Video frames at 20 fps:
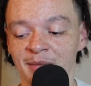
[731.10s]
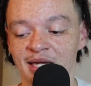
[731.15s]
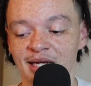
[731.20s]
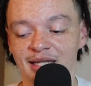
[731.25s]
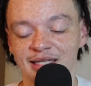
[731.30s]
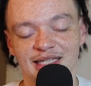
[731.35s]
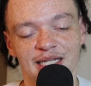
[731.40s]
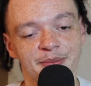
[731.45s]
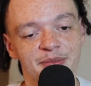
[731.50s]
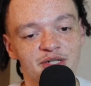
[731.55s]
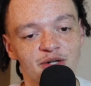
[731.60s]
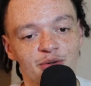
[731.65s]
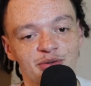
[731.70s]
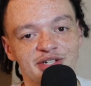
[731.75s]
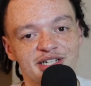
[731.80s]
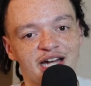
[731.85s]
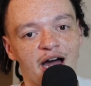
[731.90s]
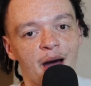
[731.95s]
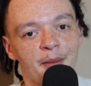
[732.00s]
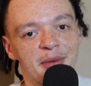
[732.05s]
Let me know in the
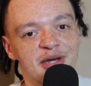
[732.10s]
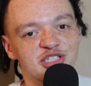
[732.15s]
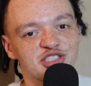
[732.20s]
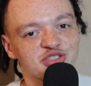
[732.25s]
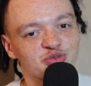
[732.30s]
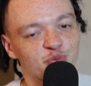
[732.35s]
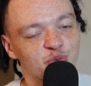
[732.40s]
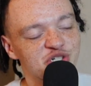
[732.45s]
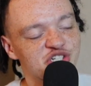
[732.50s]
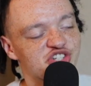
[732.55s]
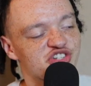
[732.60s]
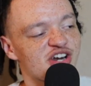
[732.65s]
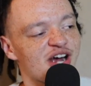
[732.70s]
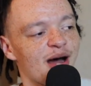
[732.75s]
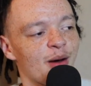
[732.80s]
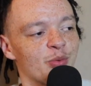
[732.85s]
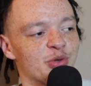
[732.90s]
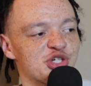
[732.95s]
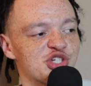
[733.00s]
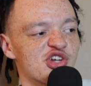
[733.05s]
comments, which
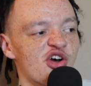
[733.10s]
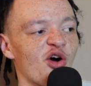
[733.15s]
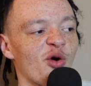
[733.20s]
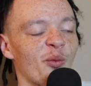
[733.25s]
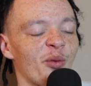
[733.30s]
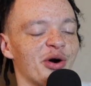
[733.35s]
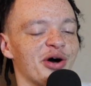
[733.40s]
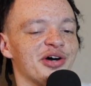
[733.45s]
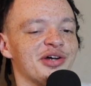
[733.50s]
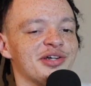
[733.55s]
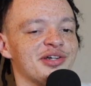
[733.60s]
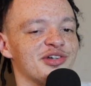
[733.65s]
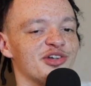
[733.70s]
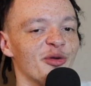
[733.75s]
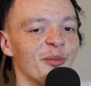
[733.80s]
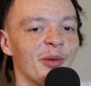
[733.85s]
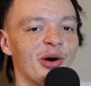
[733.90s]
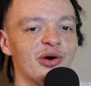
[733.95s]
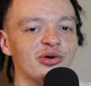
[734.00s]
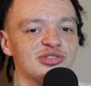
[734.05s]
job would y'all want the
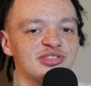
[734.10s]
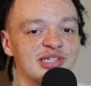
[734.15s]
most,